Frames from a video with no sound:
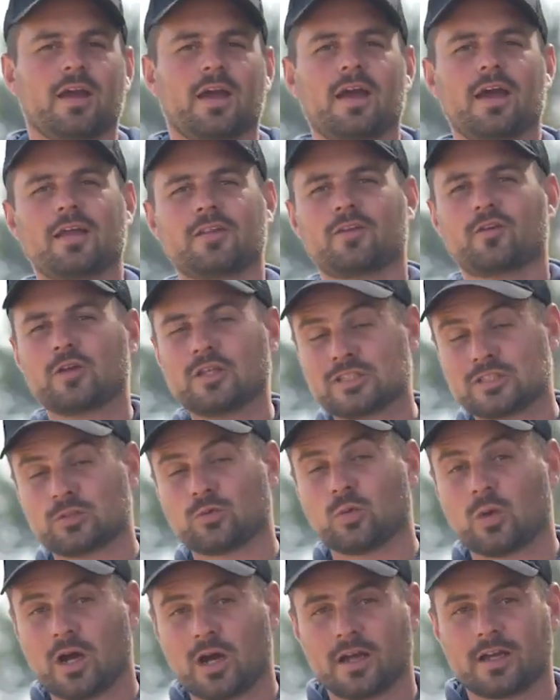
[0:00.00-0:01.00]
And the
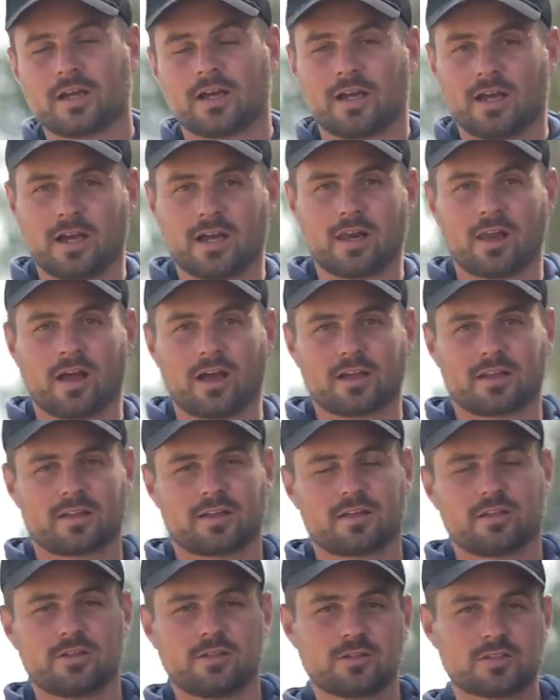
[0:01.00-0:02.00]
reason why I
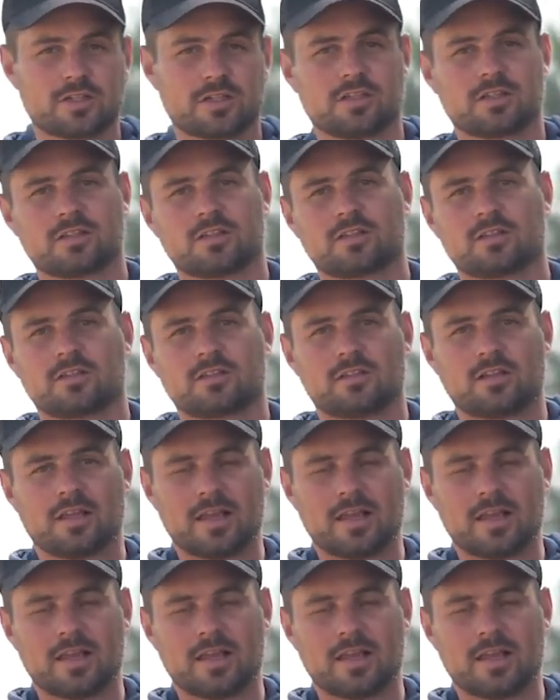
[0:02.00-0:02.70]
like using